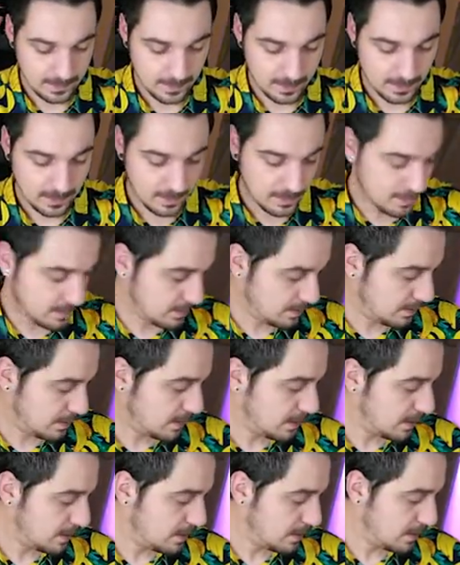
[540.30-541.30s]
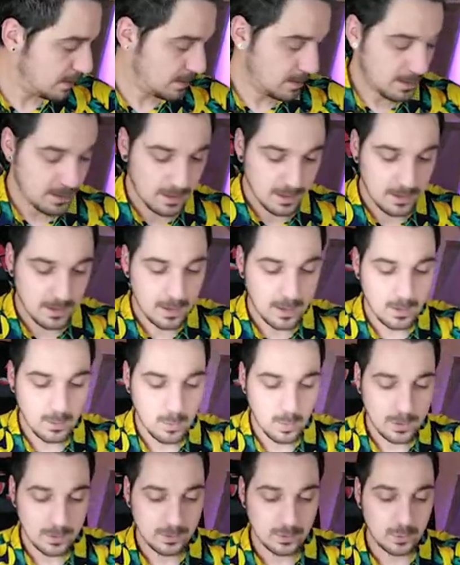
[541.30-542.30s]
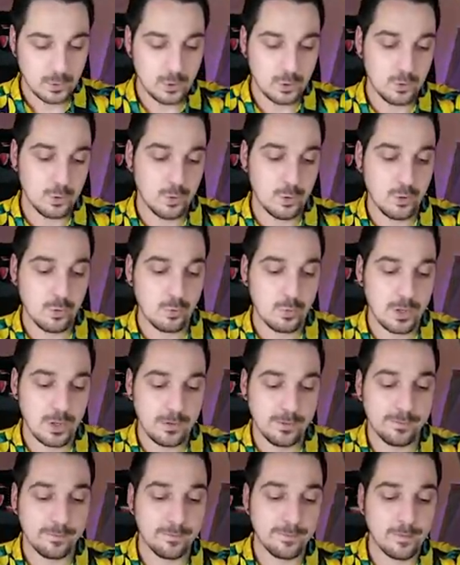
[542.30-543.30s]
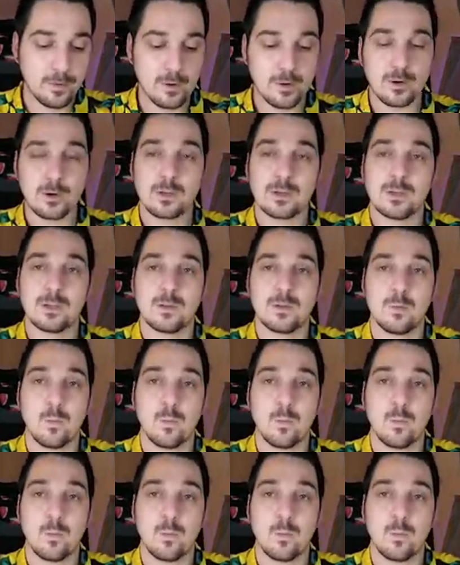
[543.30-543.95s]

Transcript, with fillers: We go. One, two, three, four.